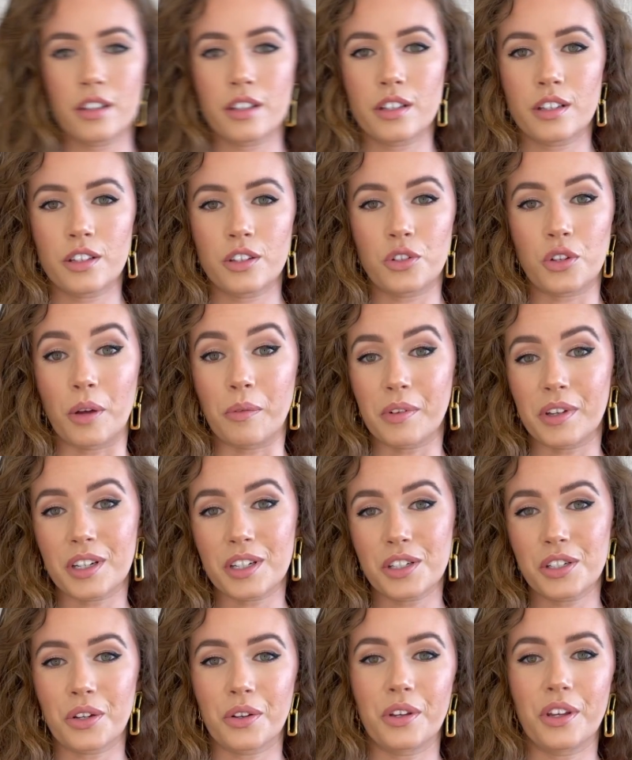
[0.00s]
So I'm going to
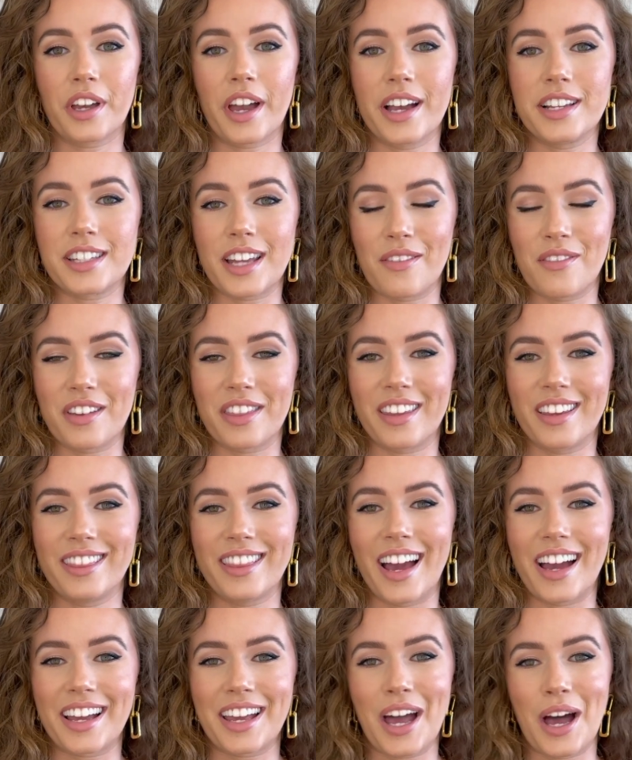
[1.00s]
show you guys everything
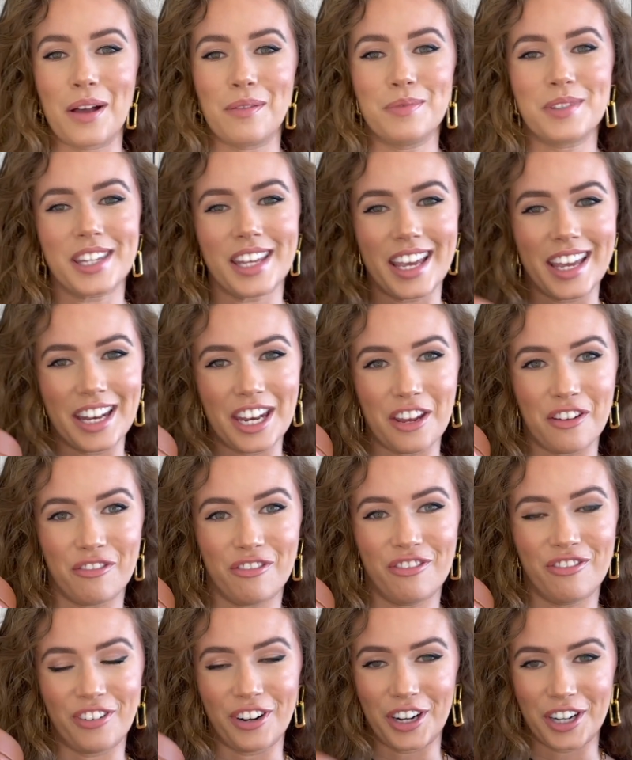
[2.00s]
that comes in it
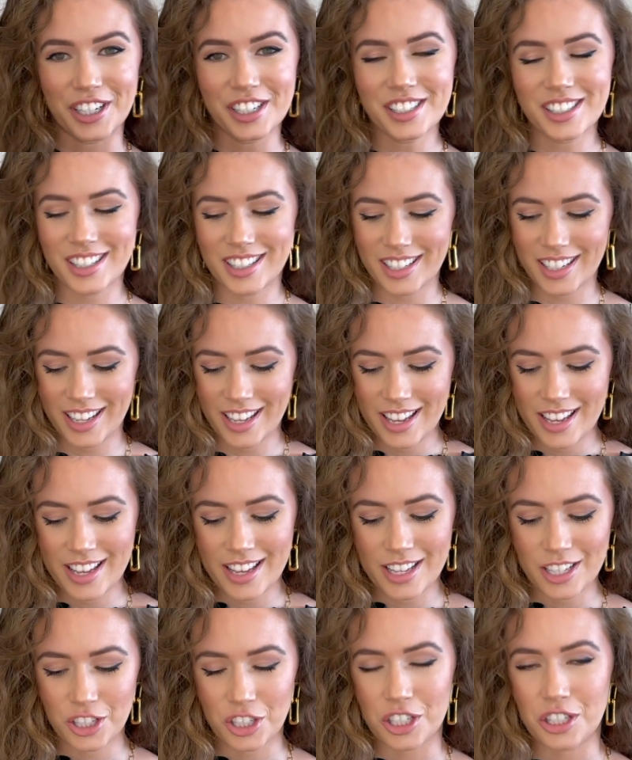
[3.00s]
first.
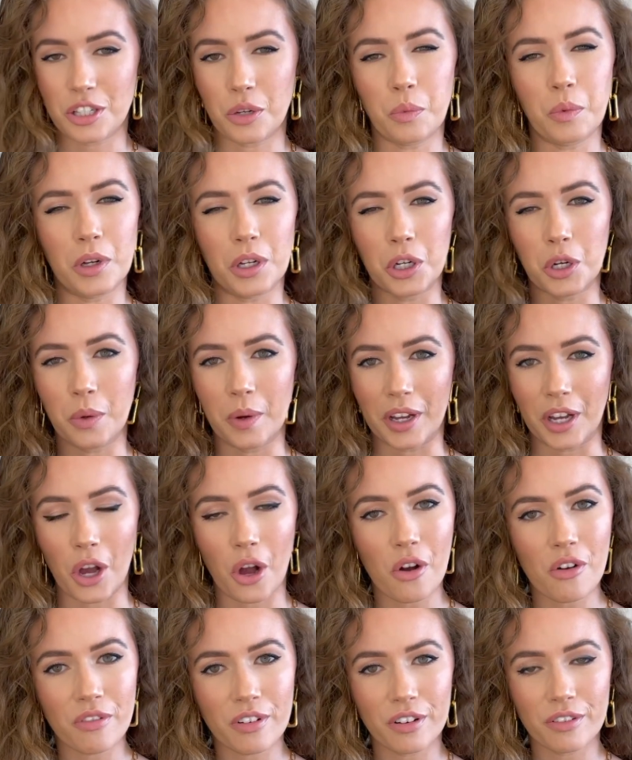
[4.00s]
Just a real quick
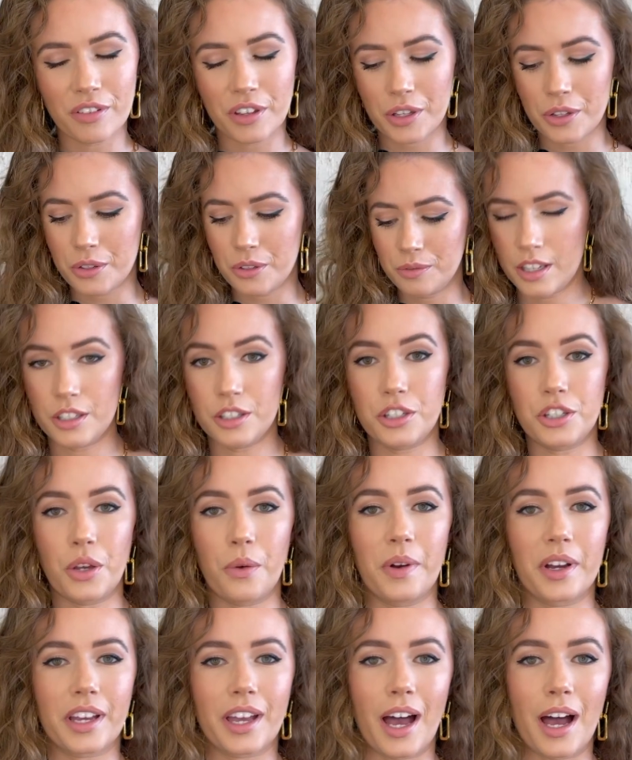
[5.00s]
overview. So
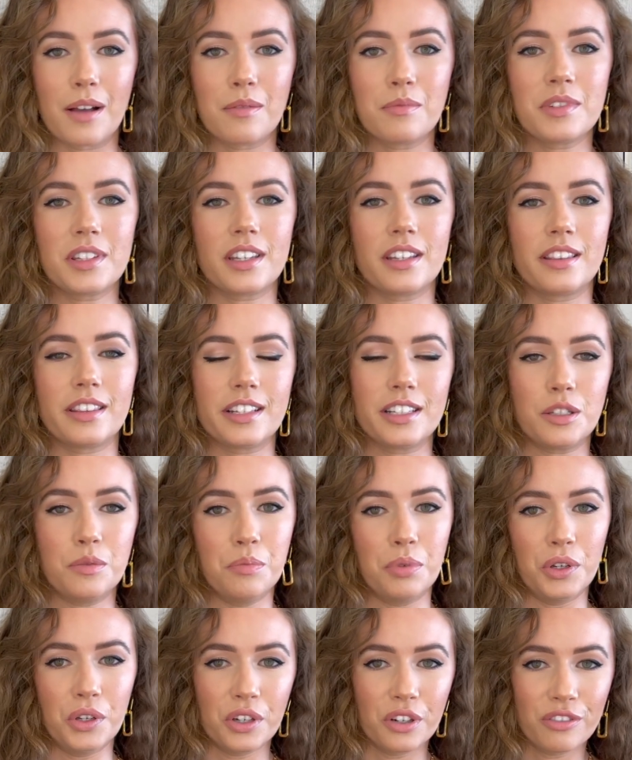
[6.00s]
it comes in this
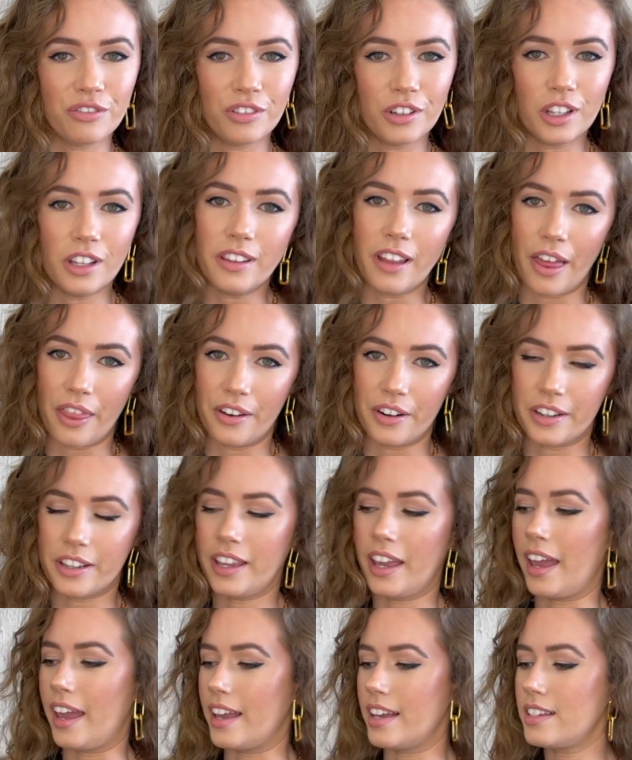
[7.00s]
beautiful leather
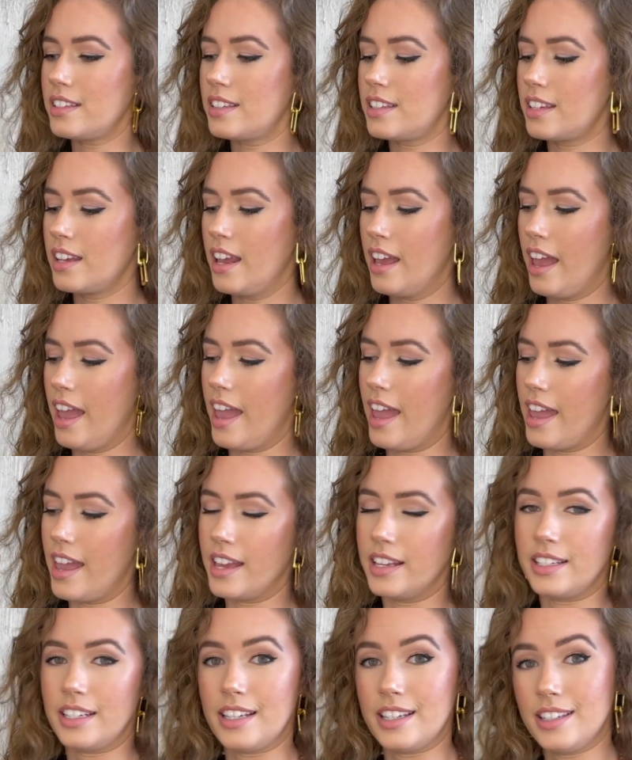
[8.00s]
case,
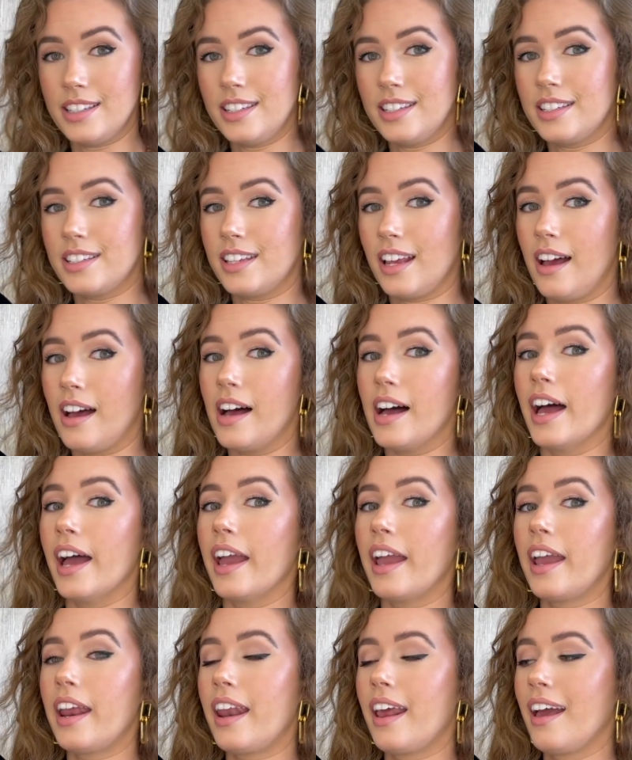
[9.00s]
and inside